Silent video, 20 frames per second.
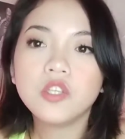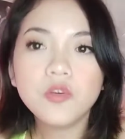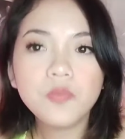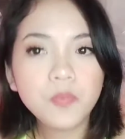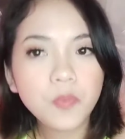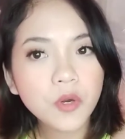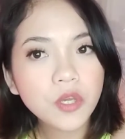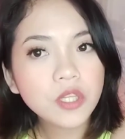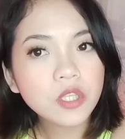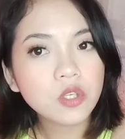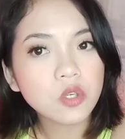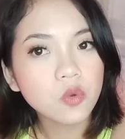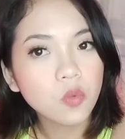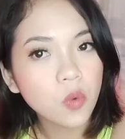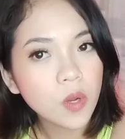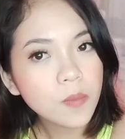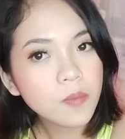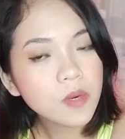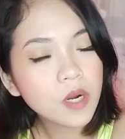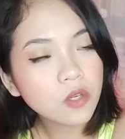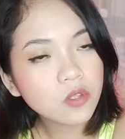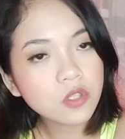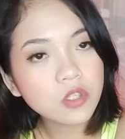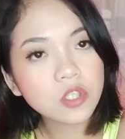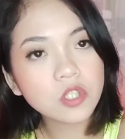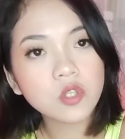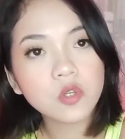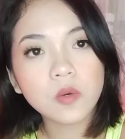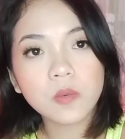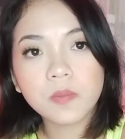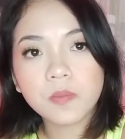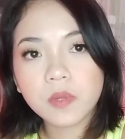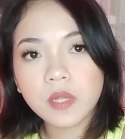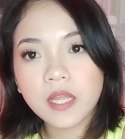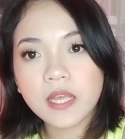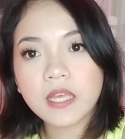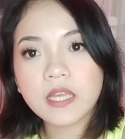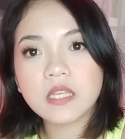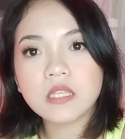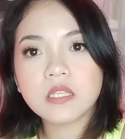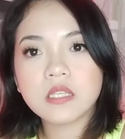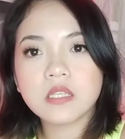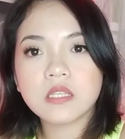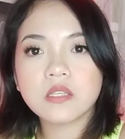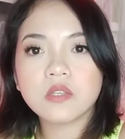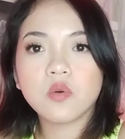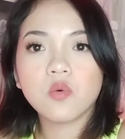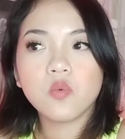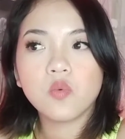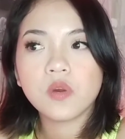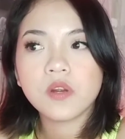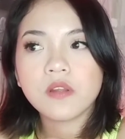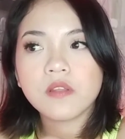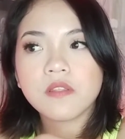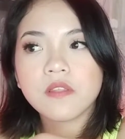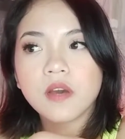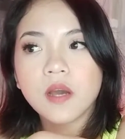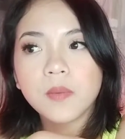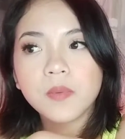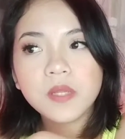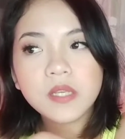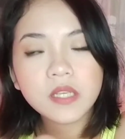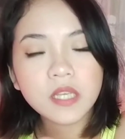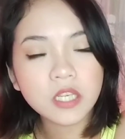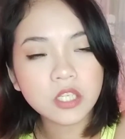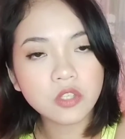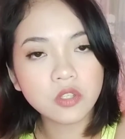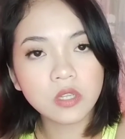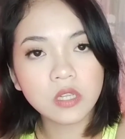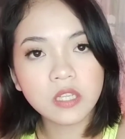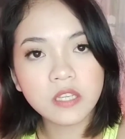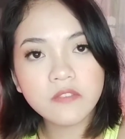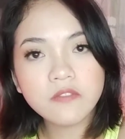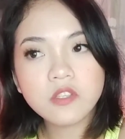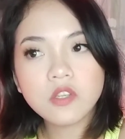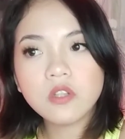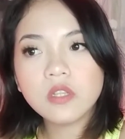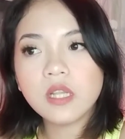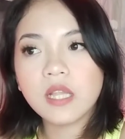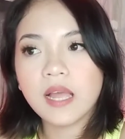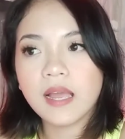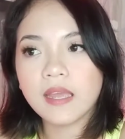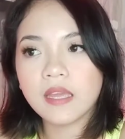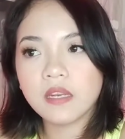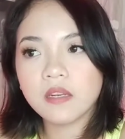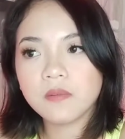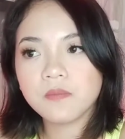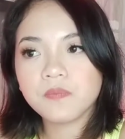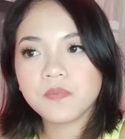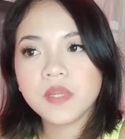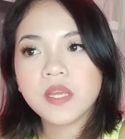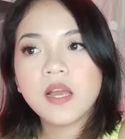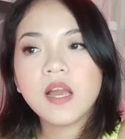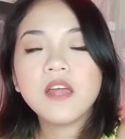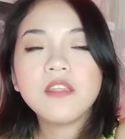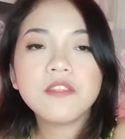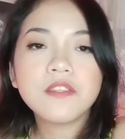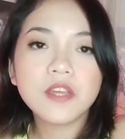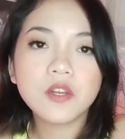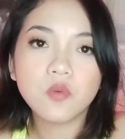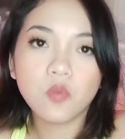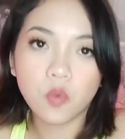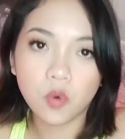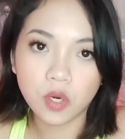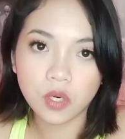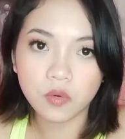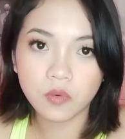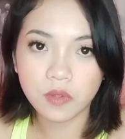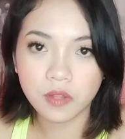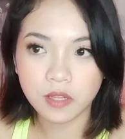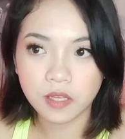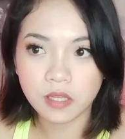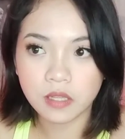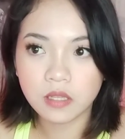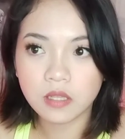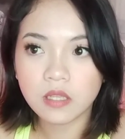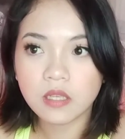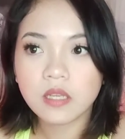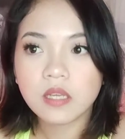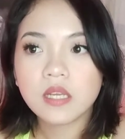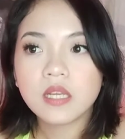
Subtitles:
You point your web browser to a place where the application lives online and then work with it,